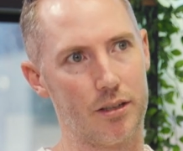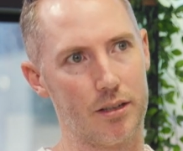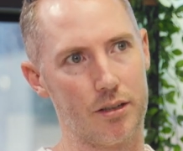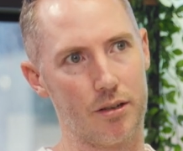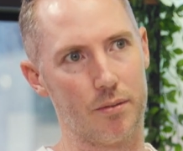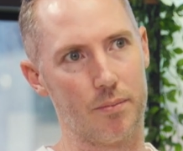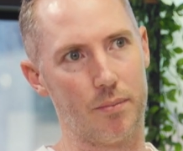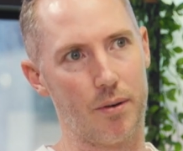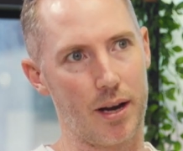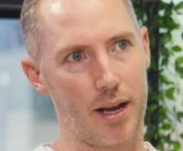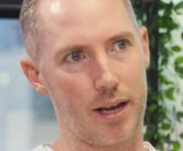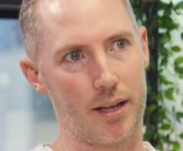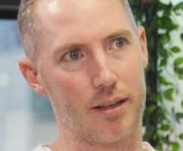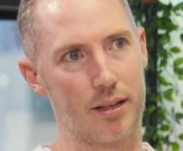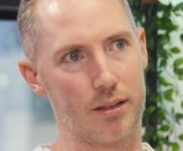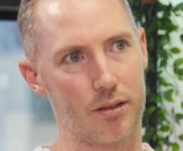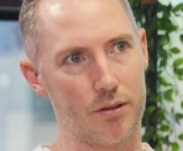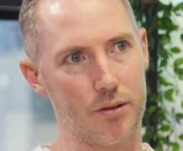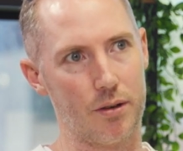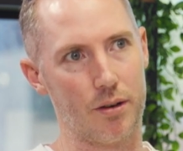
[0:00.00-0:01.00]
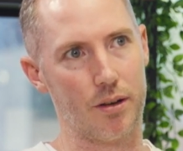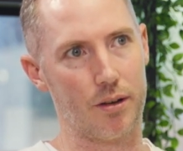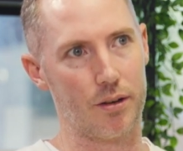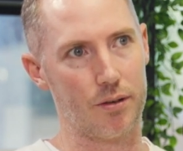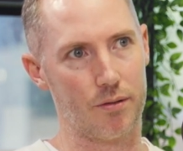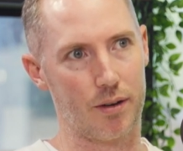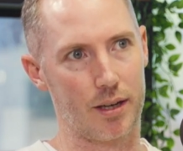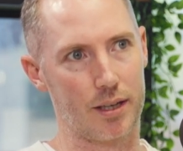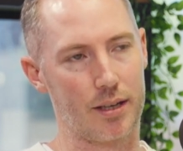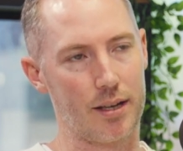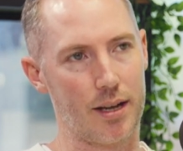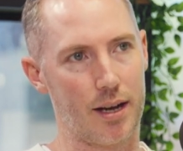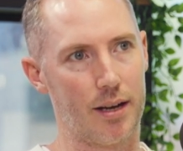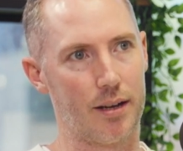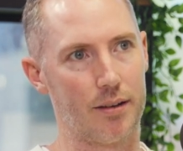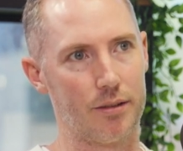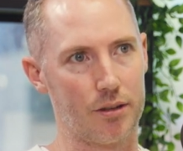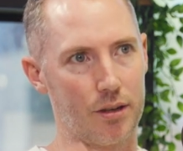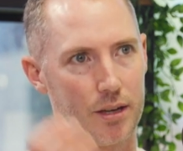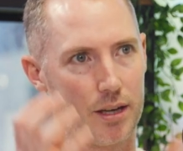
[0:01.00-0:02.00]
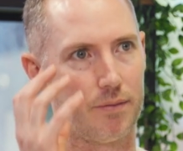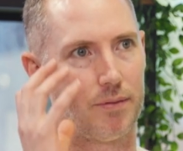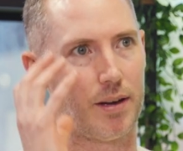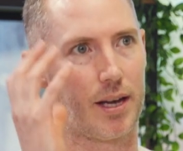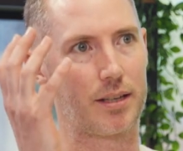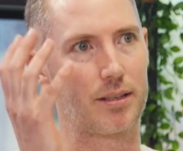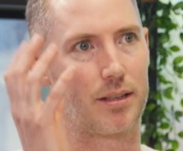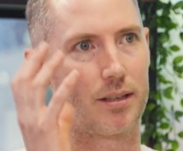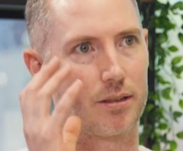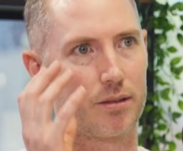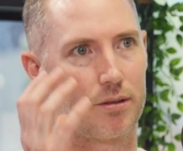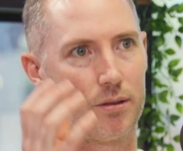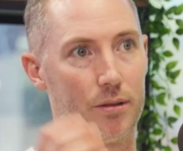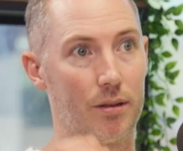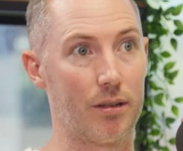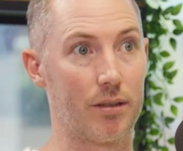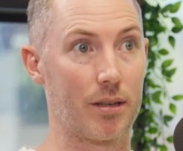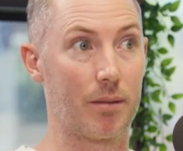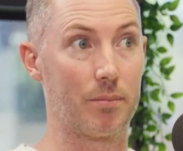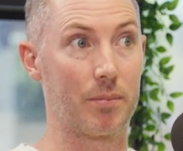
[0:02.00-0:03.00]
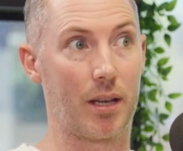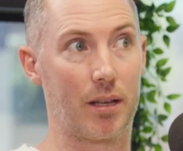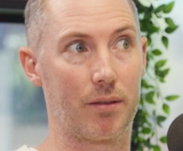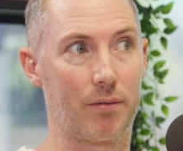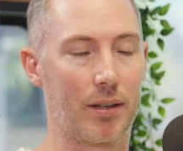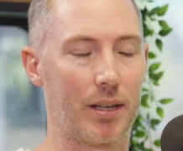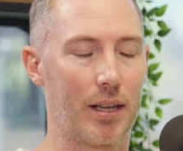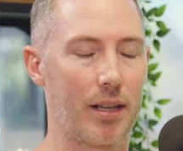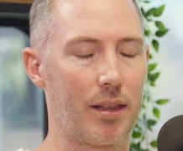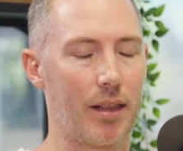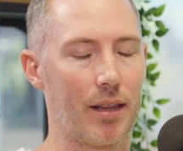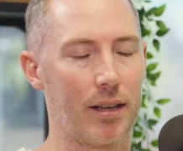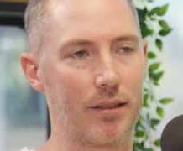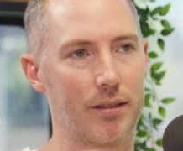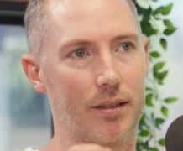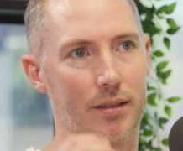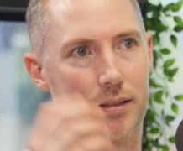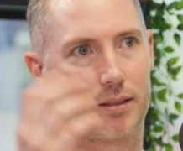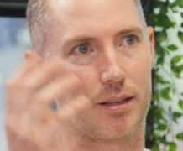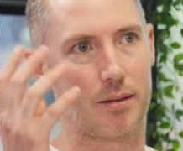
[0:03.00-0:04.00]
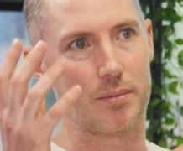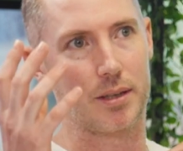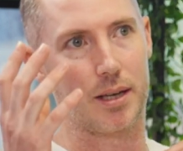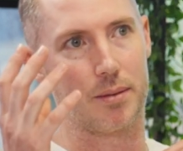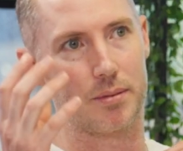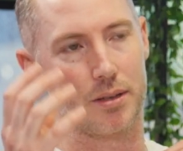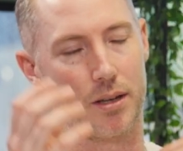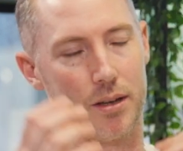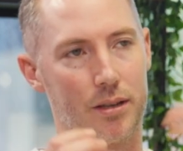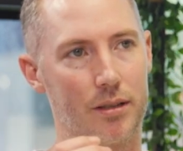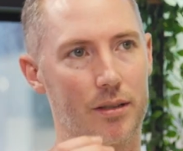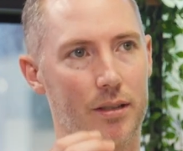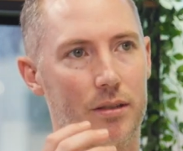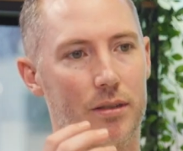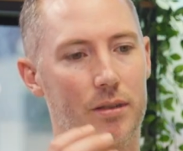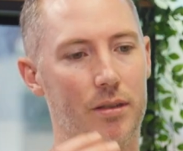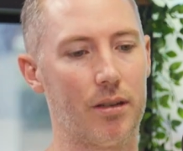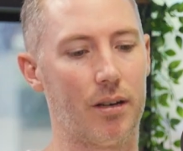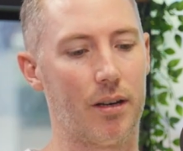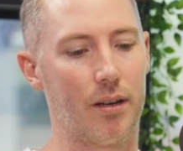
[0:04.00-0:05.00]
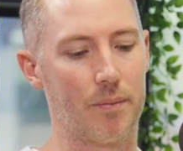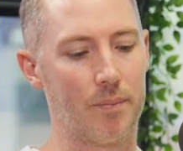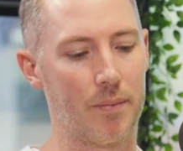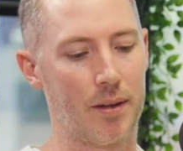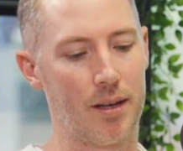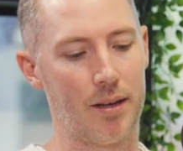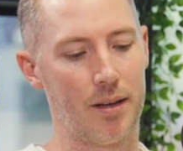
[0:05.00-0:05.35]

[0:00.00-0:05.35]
in your brain that you own right now and you have access to and sometimes forget things and sometimes don't and so on.